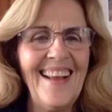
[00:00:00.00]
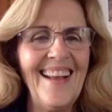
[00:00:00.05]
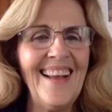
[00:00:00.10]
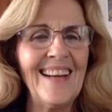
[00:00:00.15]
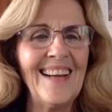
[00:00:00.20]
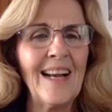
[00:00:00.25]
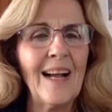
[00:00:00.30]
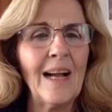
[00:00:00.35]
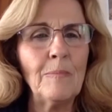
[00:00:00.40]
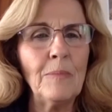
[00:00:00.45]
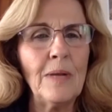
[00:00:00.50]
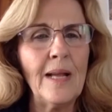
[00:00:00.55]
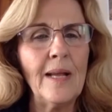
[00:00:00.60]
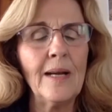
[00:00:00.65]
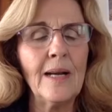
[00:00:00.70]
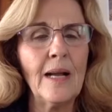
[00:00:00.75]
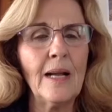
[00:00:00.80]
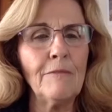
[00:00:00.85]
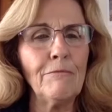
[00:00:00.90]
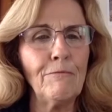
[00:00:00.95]
and, uh, and
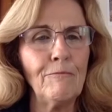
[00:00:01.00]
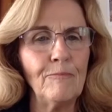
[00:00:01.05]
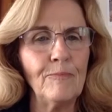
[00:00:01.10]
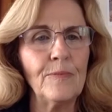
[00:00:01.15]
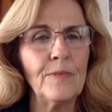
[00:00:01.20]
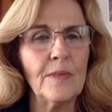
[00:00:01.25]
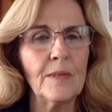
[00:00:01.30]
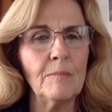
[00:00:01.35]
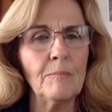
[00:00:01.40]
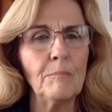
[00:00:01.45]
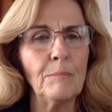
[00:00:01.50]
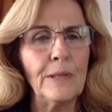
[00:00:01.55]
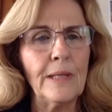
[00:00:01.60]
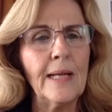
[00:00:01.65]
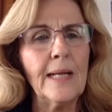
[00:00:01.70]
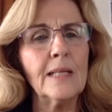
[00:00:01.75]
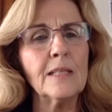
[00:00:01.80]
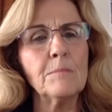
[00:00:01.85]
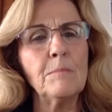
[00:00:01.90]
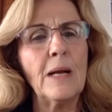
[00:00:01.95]
I
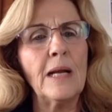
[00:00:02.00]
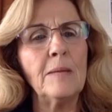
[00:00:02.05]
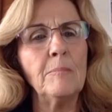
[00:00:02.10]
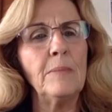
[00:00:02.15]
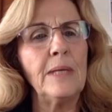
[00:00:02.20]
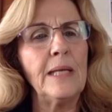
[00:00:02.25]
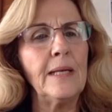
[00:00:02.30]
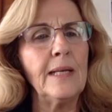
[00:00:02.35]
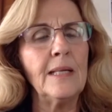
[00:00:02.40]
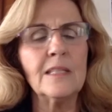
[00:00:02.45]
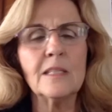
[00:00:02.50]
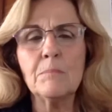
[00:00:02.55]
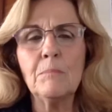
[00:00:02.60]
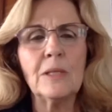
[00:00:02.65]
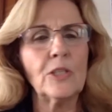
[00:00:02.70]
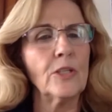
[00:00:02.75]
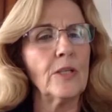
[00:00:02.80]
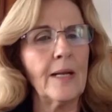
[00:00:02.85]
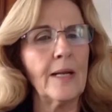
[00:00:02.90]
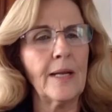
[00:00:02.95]
planned my meetings
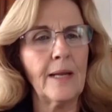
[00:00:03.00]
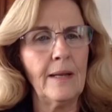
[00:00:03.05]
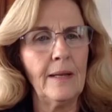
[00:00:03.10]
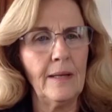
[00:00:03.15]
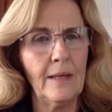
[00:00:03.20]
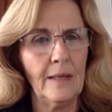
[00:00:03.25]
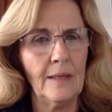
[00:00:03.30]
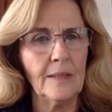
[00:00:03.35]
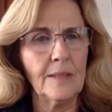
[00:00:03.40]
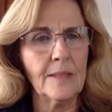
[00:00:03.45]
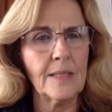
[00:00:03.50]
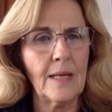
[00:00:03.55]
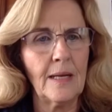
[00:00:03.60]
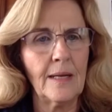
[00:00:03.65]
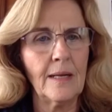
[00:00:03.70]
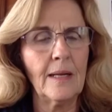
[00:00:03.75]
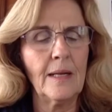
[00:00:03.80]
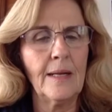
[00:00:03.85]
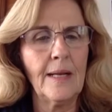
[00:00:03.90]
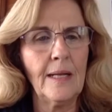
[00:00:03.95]
much like his.
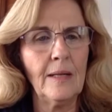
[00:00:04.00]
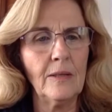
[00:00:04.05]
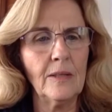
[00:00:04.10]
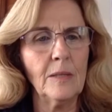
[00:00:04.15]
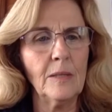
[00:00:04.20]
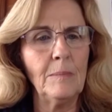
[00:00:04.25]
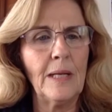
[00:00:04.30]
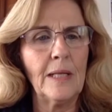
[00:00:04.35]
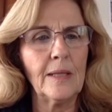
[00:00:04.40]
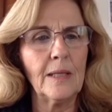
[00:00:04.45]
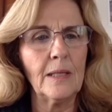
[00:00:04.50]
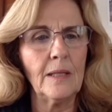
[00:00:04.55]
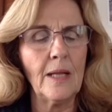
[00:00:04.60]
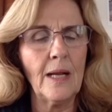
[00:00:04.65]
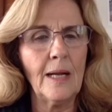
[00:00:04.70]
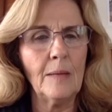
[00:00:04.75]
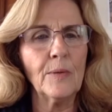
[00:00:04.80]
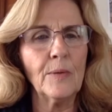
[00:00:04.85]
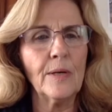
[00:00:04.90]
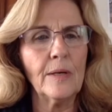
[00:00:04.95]
I, I held them at the
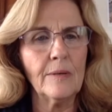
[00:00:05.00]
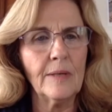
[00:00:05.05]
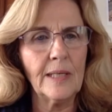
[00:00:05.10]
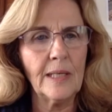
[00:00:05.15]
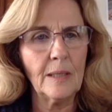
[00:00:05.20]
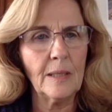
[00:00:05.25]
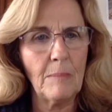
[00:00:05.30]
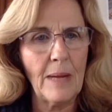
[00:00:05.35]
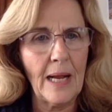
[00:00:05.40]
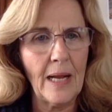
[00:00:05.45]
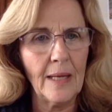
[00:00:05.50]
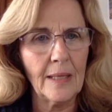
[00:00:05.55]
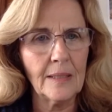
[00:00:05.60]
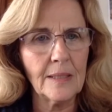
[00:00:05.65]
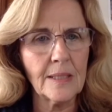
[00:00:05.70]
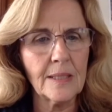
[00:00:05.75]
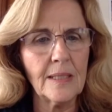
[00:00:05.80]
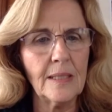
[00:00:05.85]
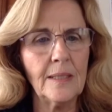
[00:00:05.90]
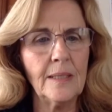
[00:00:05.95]
library in
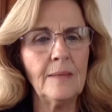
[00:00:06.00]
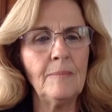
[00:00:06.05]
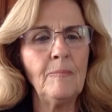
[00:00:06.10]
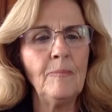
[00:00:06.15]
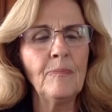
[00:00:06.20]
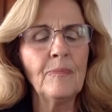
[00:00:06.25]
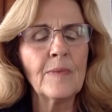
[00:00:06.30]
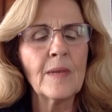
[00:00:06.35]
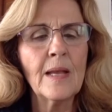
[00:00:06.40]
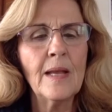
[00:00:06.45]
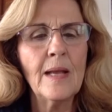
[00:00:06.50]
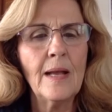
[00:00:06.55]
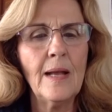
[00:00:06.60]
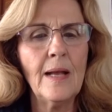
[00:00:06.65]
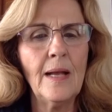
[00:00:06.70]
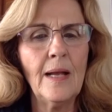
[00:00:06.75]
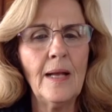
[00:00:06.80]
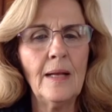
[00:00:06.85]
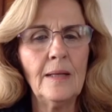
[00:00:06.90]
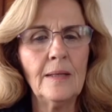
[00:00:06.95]
Madison
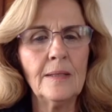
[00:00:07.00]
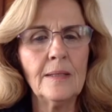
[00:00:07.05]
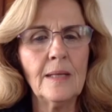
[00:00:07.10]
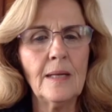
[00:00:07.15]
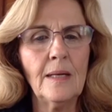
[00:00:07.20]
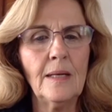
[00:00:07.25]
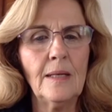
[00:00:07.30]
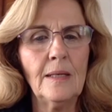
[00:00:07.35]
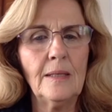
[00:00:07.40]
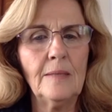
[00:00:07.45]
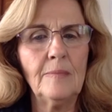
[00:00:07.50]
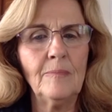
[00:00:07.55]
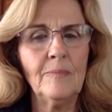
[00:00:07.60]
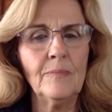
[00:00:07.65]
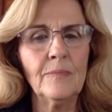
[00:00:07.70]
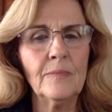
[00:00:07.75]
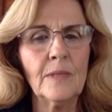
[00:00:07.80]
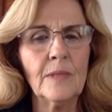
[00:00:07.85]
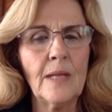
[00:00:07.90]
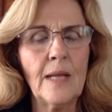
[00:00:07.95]
and um,
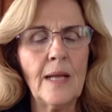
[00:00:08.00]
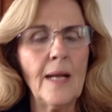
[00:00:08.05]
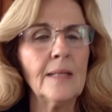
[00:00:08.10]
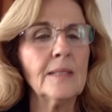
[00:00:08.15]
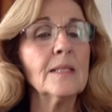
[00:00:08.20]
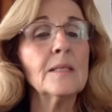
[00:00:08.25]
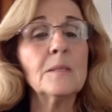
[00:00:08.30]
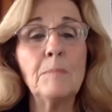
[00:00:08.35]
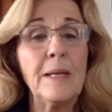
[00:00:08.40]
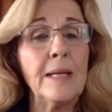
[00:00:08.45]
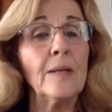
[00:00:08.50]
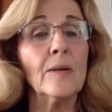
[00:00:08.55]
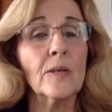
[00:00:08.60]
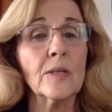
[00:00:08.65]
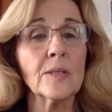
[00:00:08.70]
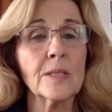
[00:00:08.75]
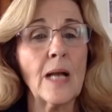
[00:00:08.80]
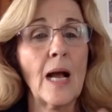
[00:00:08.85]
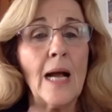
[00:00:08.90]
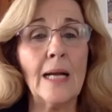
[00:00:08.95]
had
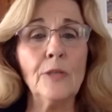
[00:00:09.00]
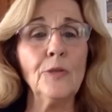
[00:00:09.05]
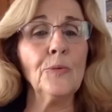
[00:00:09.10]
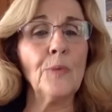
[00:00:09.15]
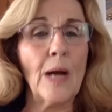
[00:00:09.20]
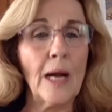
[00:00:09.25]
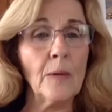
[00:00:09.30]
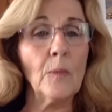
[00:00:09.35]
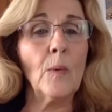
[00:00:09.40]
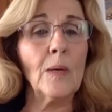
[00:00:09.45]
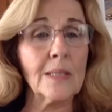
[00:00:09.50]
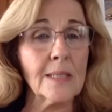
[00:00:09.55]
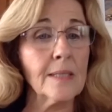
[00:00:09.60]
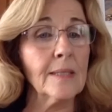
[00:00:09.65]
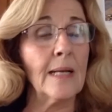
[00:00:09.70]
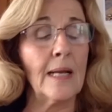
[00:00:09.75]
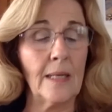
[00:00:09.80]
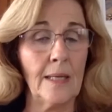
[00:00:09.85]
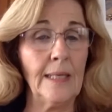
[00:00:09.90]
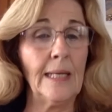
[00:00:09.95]
speakers. I knew I
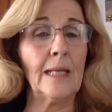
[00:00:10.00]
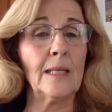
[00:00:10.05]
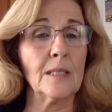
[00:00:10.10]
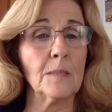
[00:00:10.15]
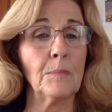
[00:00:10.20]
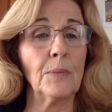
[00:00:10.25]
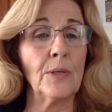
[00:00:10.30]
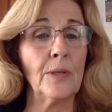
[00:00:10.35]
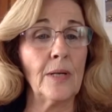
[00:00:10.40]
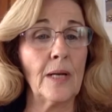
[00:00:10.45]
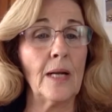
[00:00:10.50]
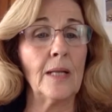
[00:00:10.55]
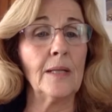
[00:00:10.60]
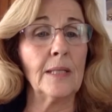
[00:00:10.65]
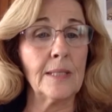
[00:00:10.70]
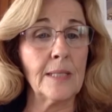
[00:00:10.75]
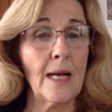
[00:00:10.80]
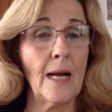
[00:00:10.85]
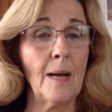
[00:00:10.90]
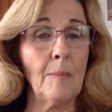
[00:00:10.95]
wasn't an expert on the
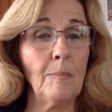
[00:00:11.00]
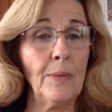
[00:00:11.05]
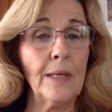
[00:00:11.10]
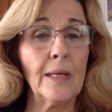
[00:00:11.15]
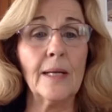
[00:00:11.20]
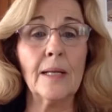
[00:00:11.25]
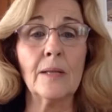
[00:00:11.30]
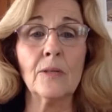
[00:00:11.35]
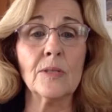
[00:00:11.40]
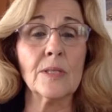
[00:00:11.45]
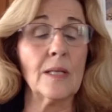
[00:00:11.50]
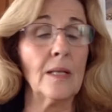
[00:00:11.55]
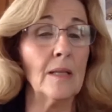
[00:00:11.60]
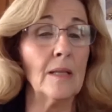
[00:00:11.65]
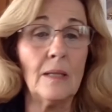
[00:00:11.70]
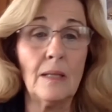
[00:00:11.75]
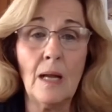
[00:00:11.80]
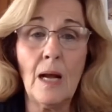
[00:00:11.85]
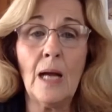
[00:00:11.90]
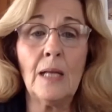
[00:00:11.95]
topic, and there's a
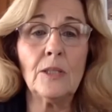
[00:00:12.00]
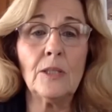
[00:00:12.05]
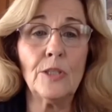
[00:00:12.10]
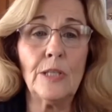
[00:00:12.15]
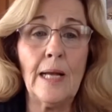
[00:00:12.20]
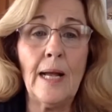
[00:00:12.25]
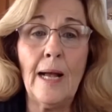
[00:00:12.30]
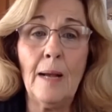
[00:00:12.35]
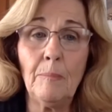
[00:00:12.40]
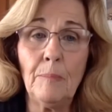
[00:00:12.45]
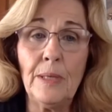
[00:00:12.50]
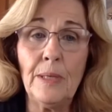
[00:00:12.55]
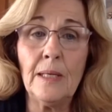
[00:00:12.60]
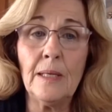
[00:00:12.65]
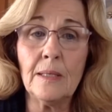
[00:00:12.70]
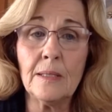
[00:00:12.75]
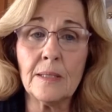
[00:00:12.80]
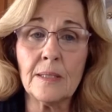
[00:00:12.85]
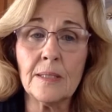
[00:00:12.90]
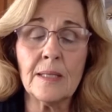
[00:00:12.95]
lot to
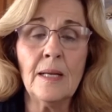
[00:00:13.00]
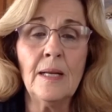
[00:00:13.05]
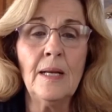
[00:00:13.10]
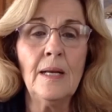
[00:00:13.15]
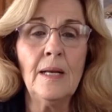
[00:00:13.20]
happiness.